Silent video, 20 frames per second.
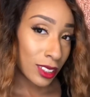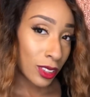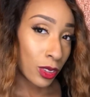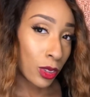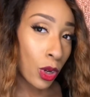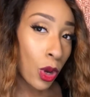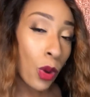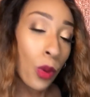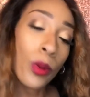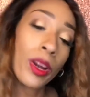
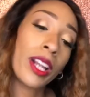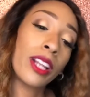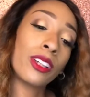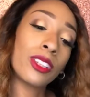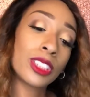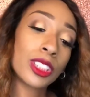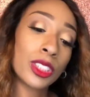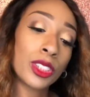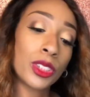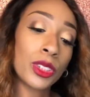So what I
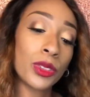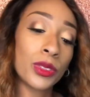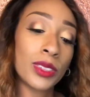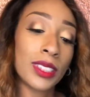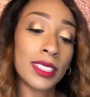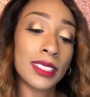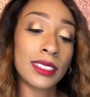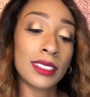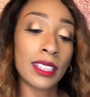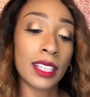usually do
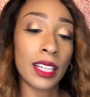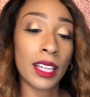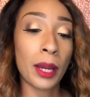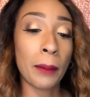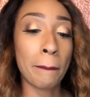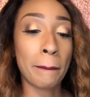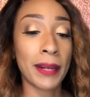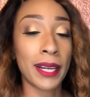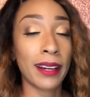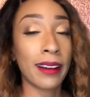is
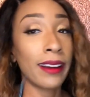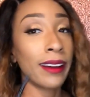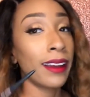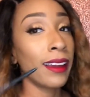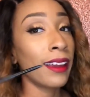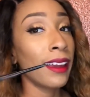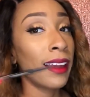take my